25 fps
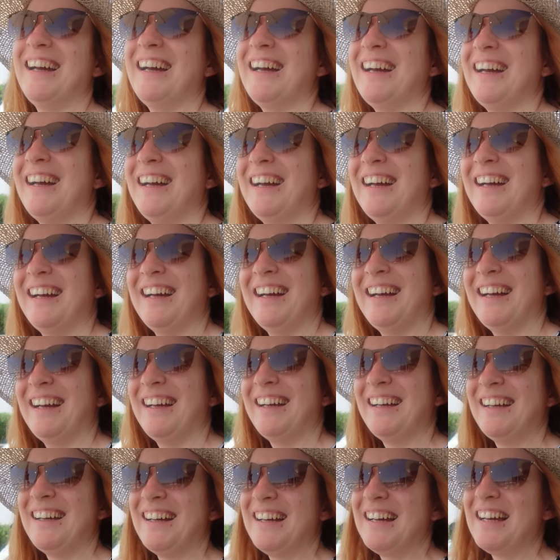home, so I'm
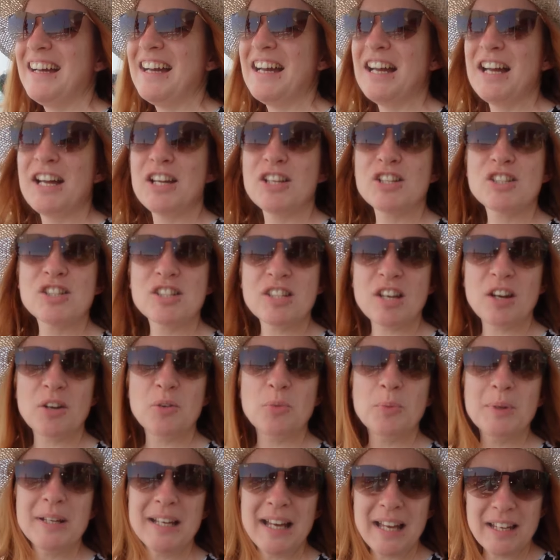just all like. So
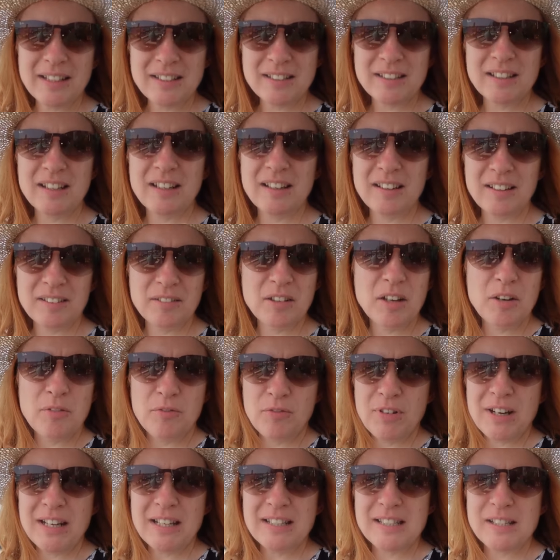we had a
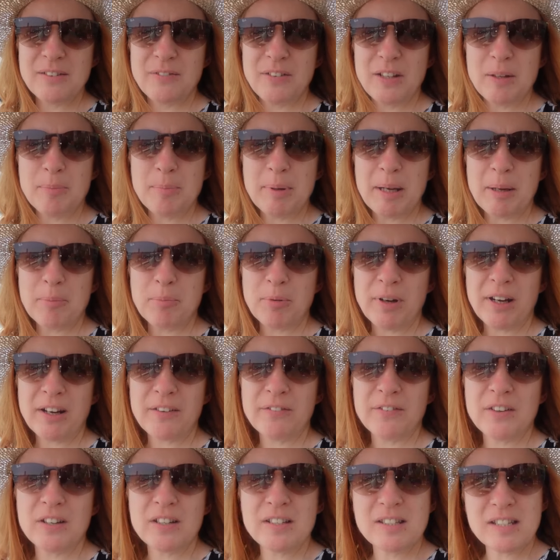relatively big
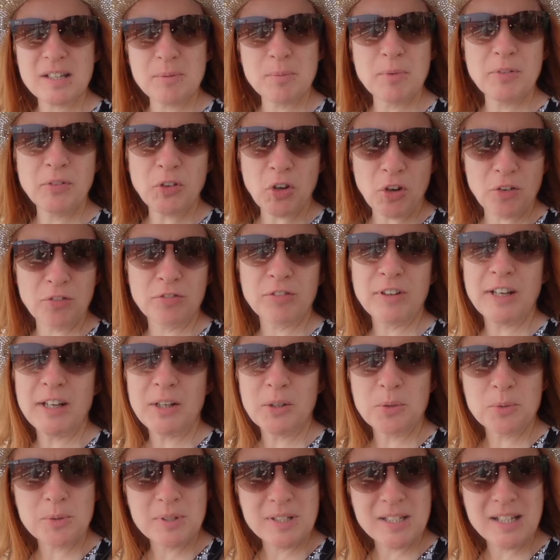breakfast, and we've got a
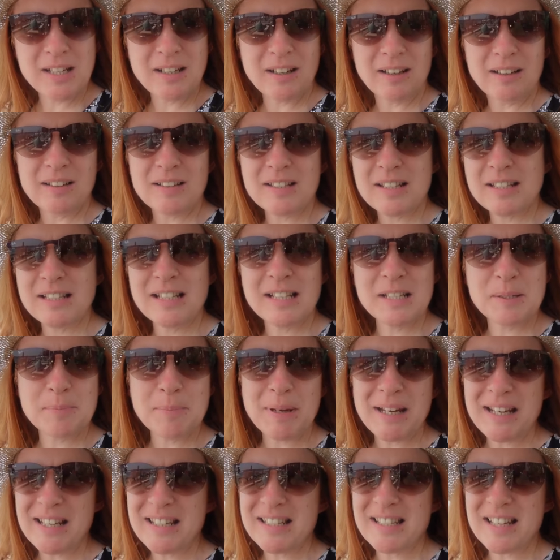three-course dinner. So there's
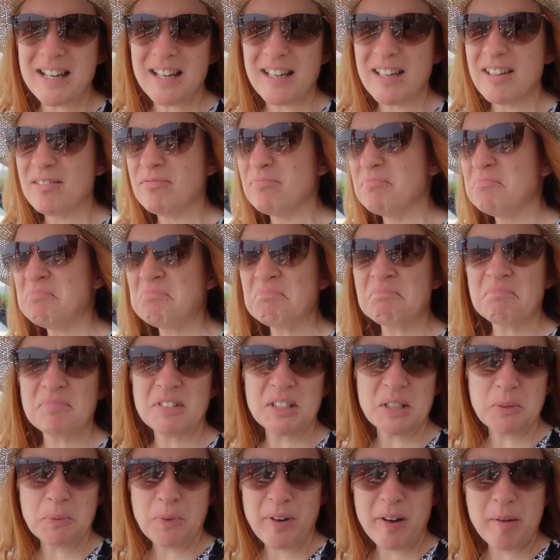me saying,
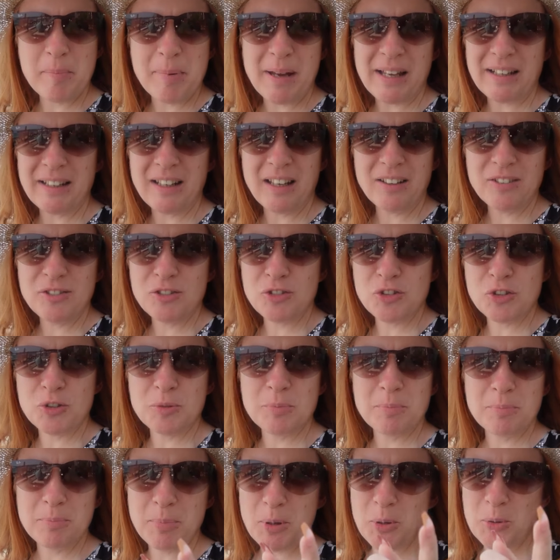"Don't worry about lunch."
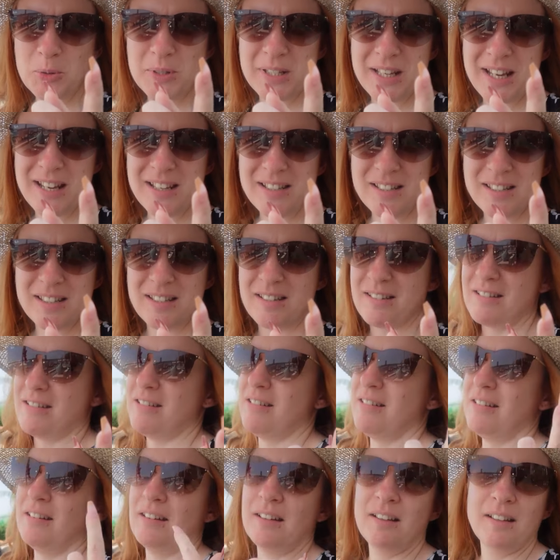Paul says,
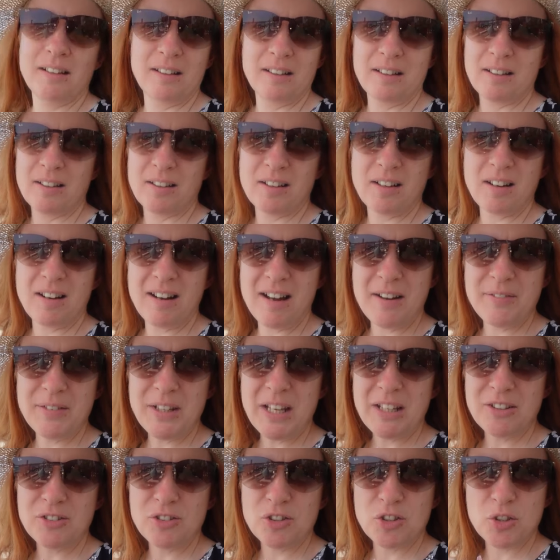"Gotta have
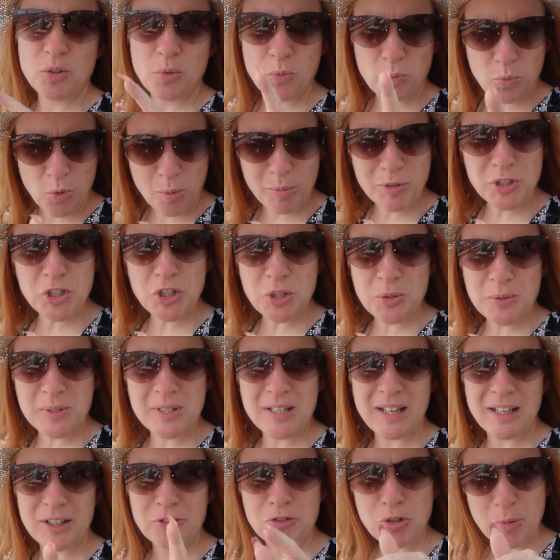lunch." Mm. What would you
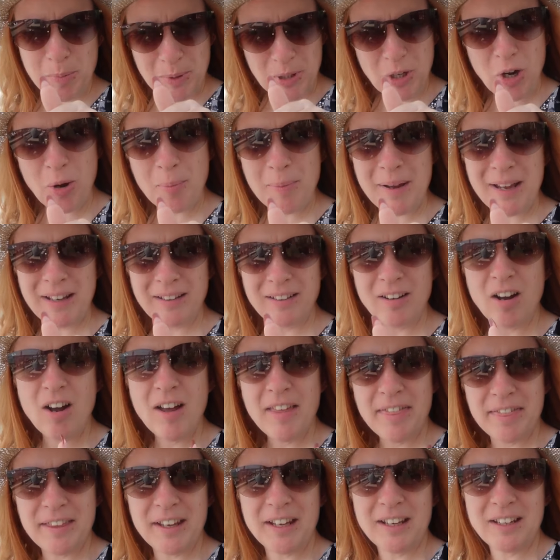say? Drop a comment.
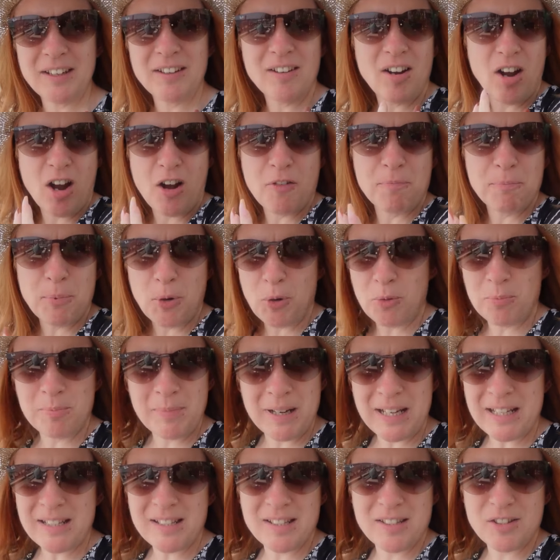I think half-boiled
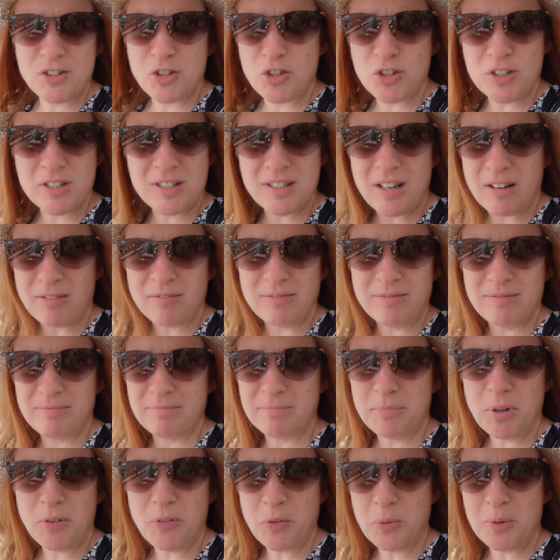means you just don't
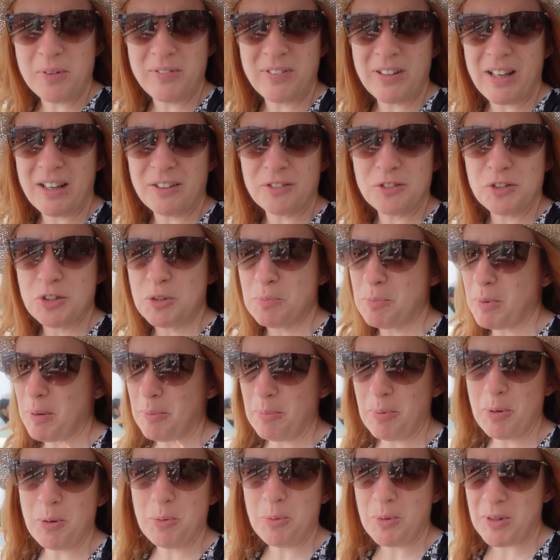bother with lunch,
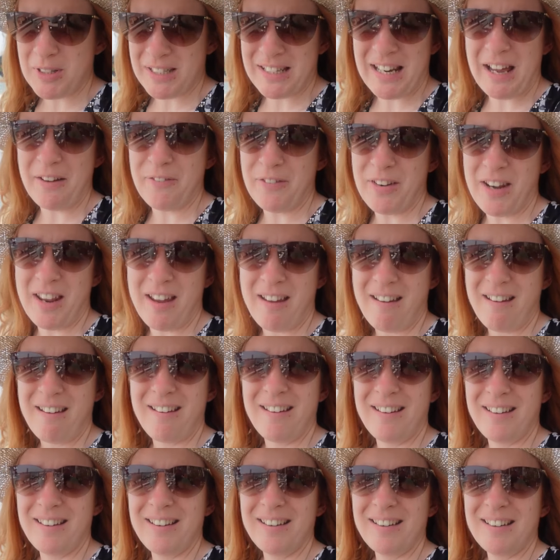but Paul wasn't having it. If you're hungry, you
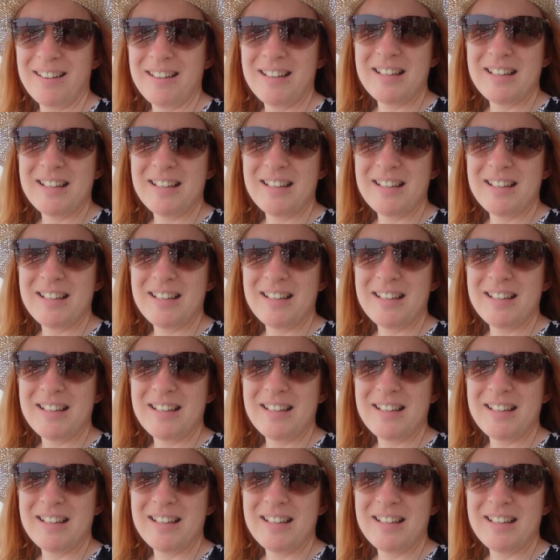do.